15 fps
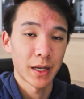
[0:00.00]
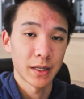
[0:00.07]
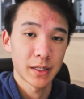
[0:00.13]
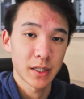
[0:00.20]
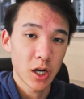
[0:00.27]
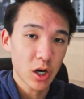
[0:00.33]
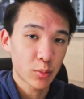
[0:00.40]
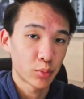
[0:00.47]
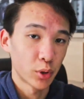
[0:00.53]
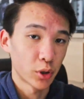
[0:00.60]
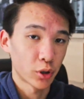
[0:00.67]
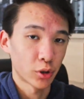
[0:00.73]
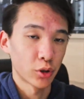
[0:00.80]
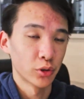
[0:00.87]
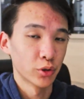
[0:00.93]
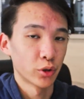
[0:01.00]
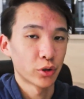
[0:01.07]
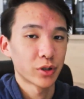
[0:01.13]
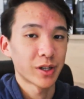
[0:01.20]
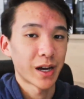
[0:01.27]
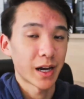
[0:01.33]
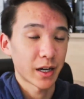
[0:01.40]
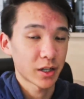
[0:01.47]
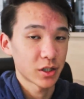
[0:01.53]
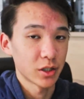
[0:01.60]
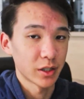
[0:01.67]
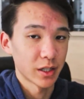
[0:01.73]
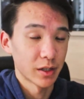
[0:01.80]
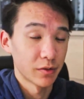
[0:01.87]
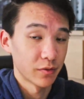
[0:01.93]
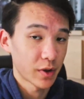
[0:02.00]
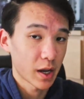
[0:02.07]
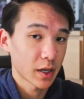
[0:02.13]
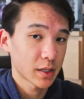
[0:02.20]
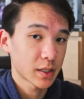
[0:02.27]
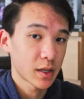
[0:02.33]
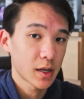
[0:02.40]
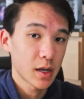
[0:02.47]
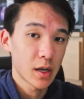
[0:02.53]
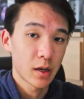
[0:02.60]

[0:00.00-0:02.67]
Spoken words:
a stockbroker in order to actually invest.